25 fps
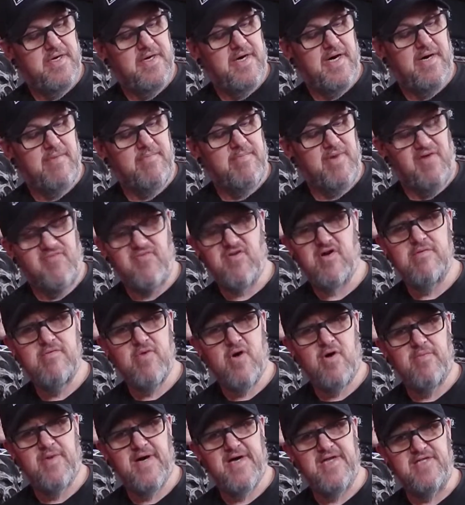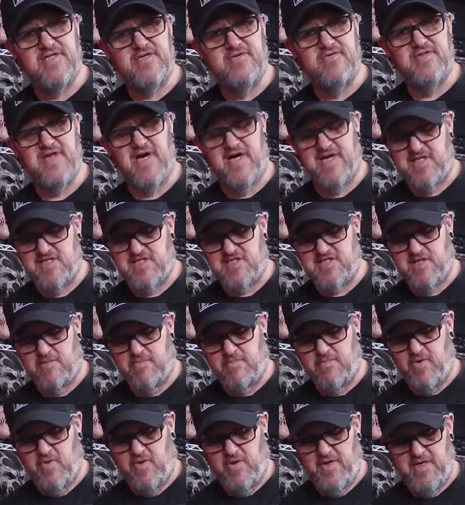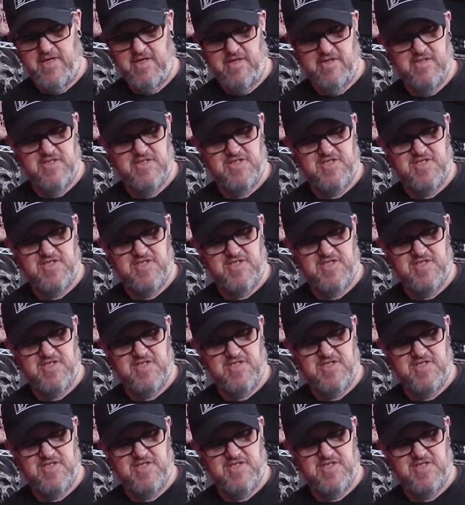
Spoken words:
I very well might do that at some point,